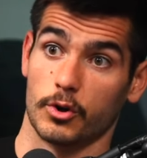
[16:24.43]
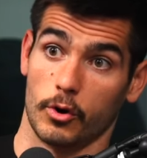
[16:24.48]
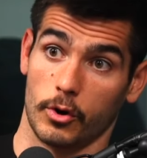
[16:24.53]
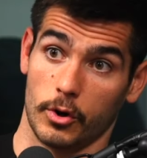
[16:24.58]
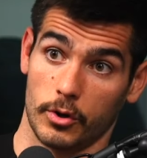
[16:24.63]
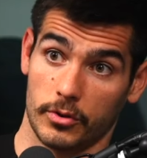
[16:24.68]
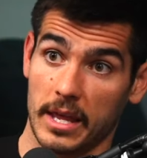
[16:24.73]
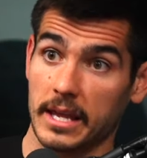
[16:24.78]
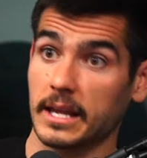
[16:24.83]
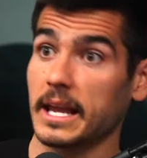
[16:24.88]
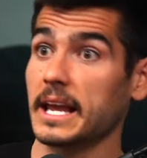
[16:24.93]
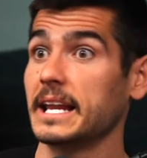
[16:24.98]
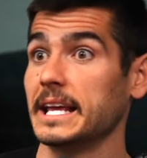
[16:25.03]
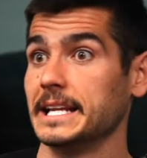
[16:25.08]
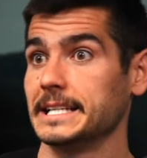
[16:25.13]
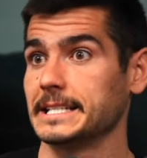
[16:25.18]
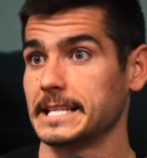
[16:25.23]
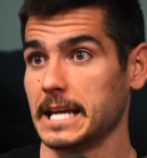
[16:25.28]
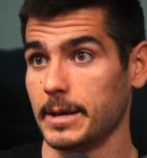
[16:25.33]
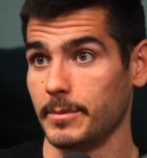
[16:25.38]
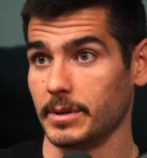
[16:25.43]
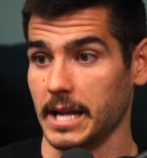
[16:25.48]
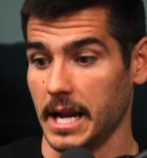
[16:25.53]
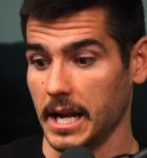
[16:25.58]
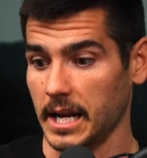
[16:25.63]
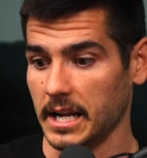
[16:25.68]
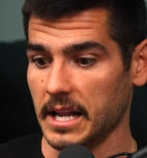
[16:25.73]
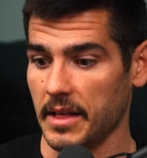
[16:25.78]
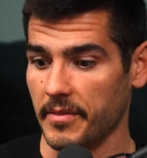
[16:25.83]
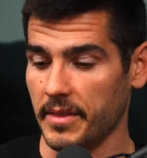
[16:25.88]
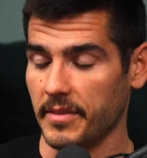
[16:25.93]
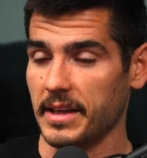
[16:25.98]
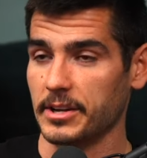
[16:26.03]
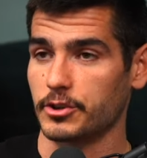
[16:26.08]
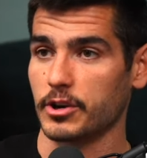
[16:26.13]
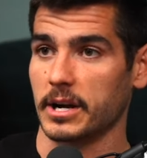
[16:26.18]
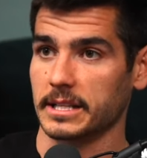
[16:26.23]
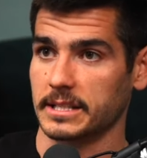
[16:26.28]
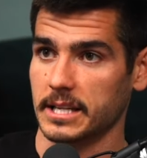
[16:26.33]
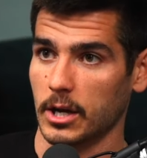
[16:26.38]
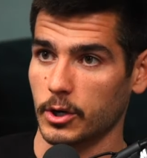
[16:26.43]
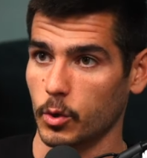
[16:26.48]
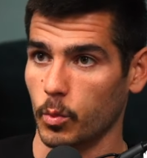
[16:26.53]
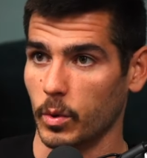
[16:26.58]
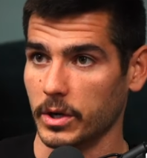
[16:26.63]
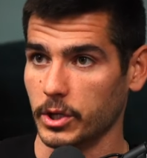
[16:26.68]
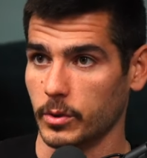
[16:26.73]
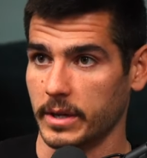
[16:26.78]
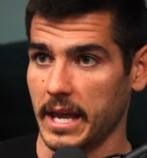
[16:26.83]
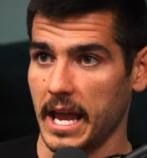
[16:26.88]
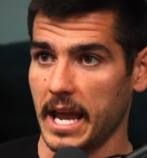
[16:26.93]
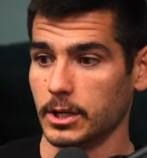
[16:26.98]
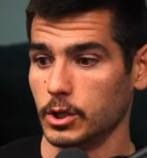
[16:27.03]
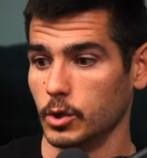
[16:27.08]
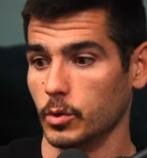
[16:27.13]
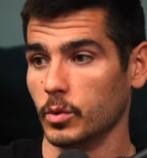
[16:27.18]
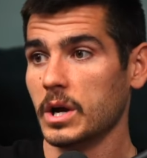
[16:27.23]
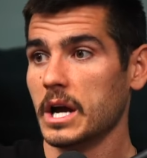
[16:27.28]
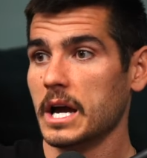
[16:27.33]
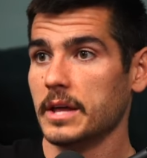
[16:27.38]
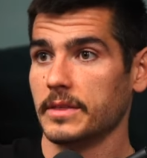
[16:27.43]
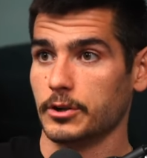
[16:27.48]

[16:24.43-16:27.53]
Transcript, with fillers: or they get intimidated and then they try to tell you what you can't do.